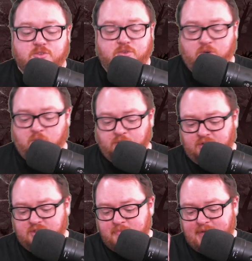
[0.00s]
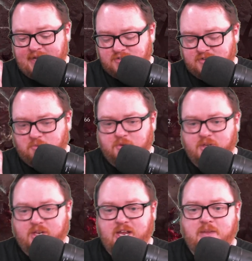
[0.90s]
Currently, the max level in the
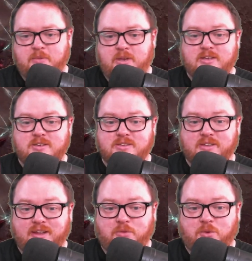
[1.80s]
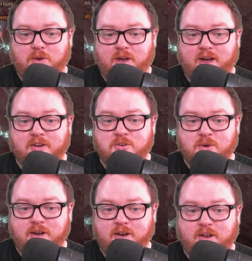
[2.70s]
game is level 100.